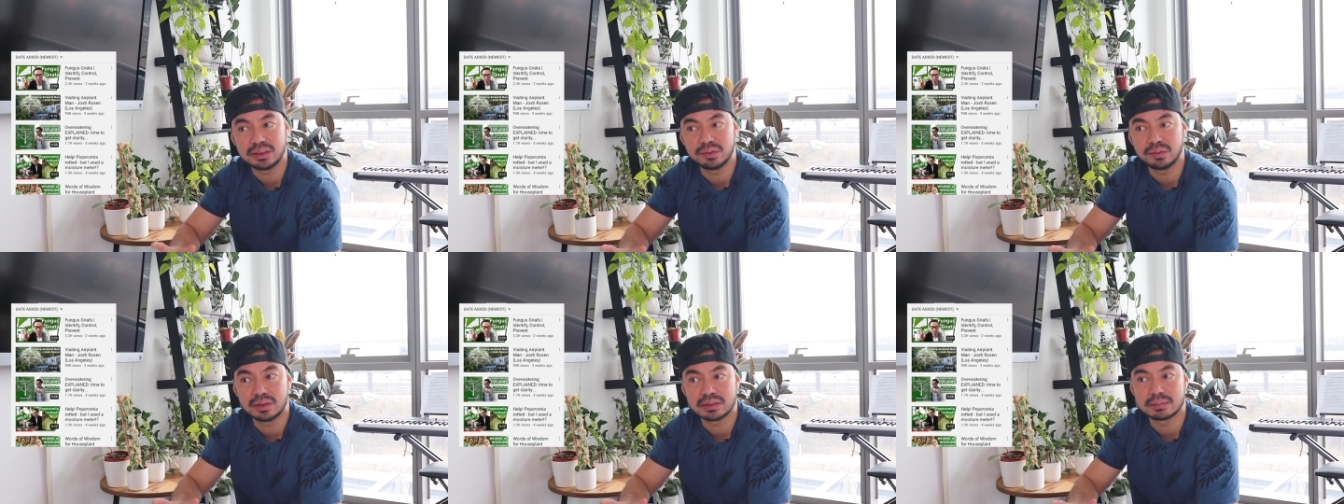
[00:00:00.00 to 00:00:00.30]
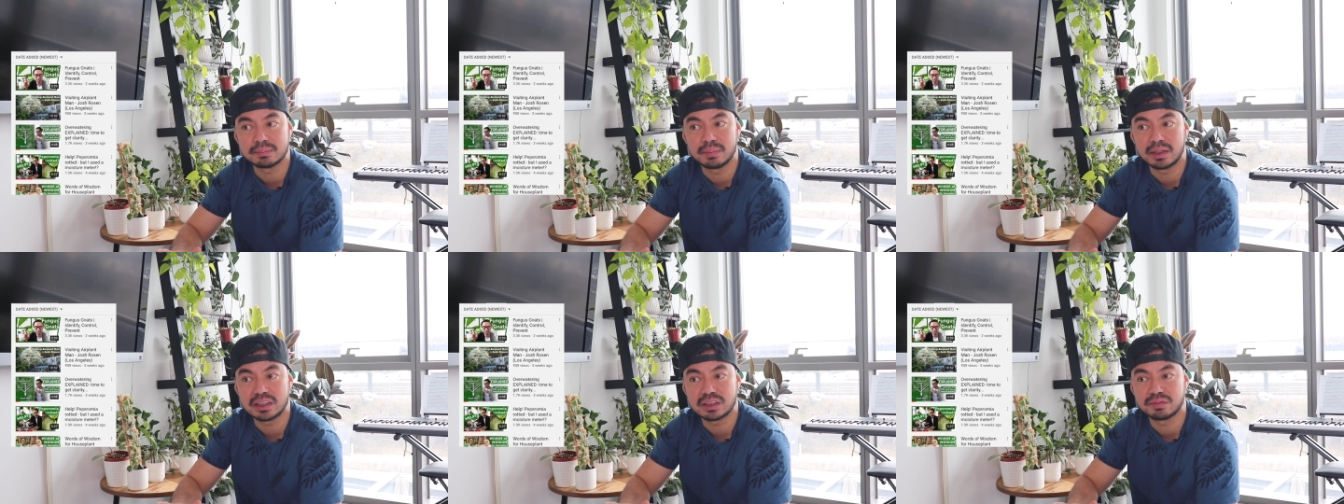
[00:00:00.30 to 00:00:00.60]
do
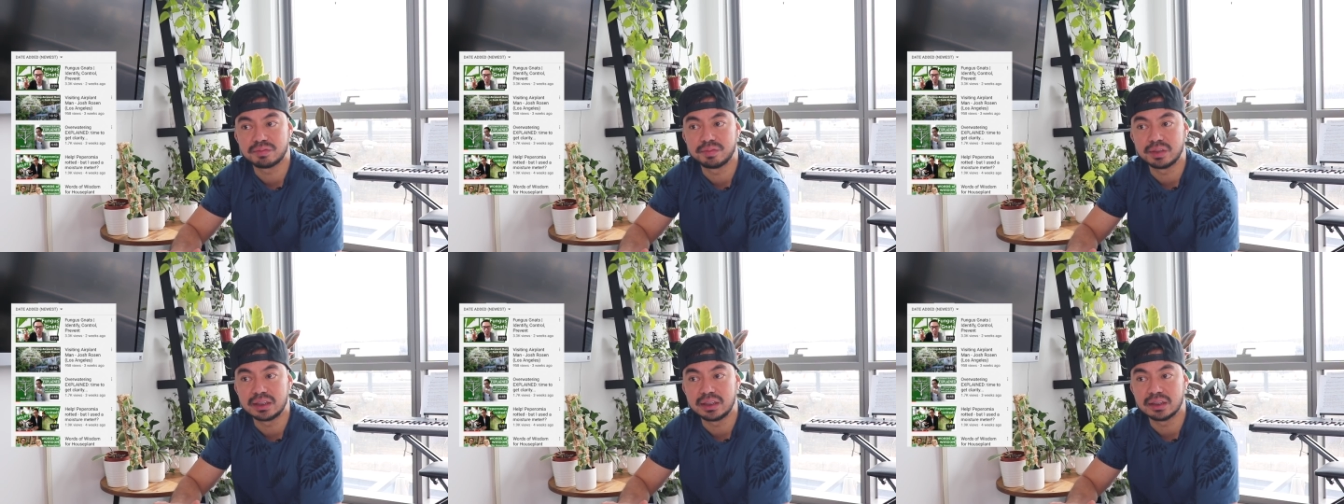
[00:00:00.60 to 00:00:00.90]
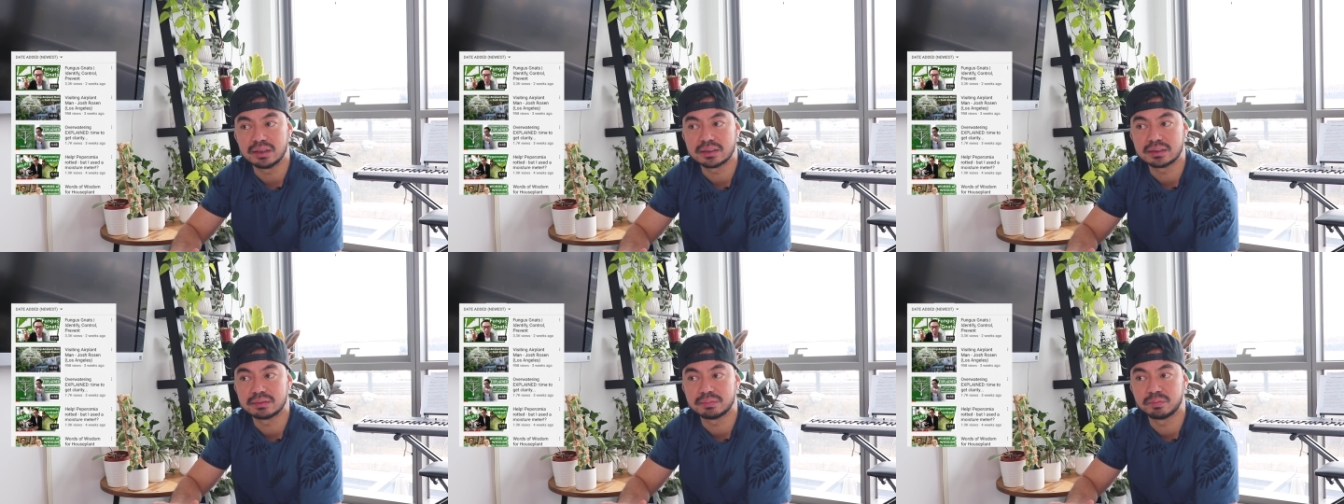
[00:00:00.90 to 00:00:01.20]
as much
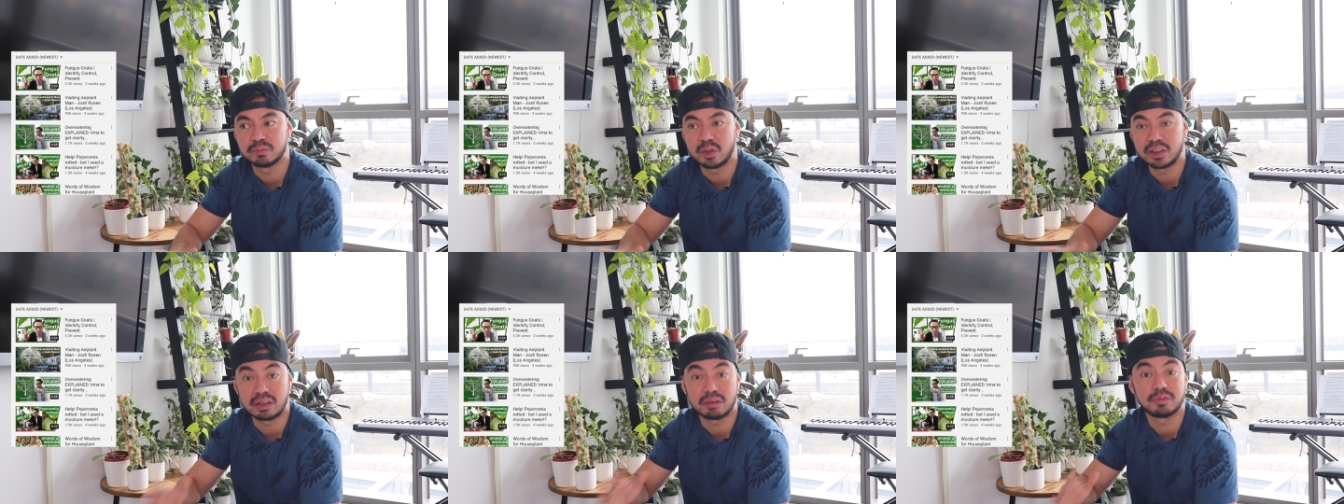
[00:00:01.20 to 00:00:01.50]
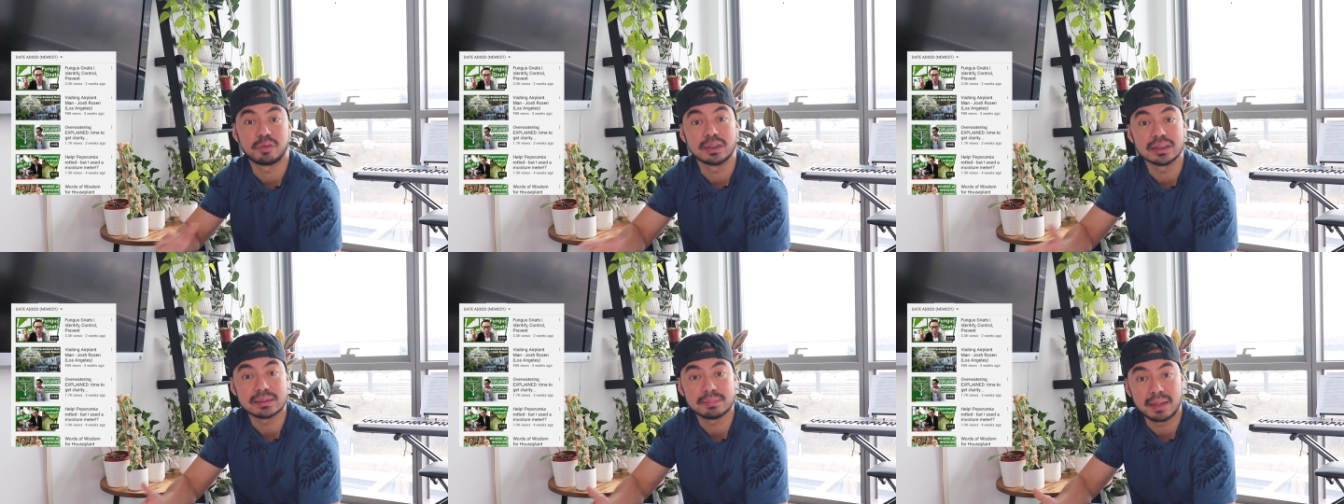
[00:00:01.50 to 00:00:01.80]
videos when I
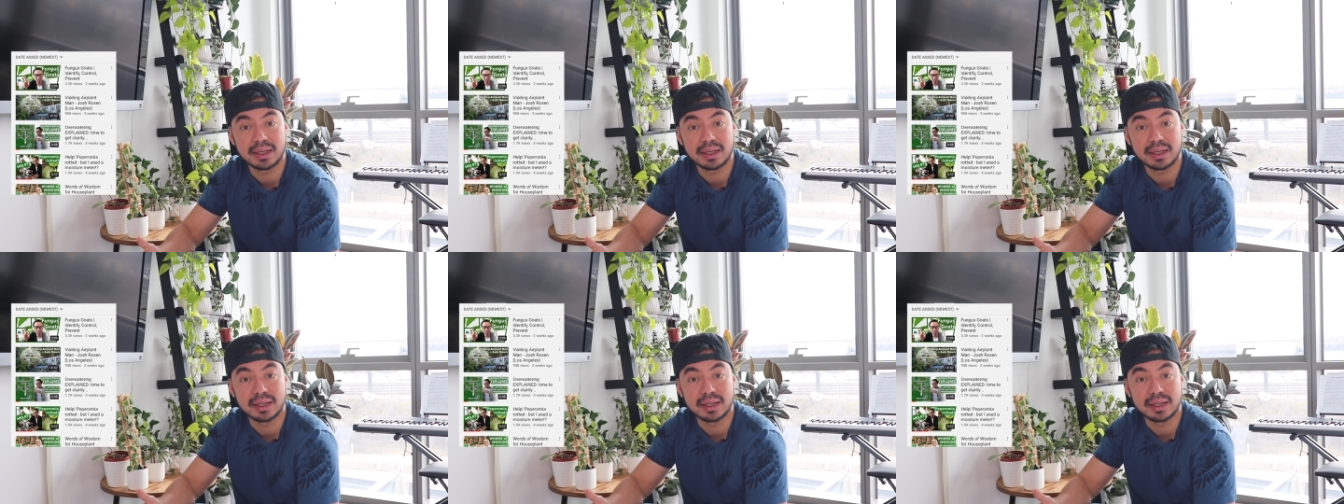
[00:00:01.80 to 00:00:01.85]
first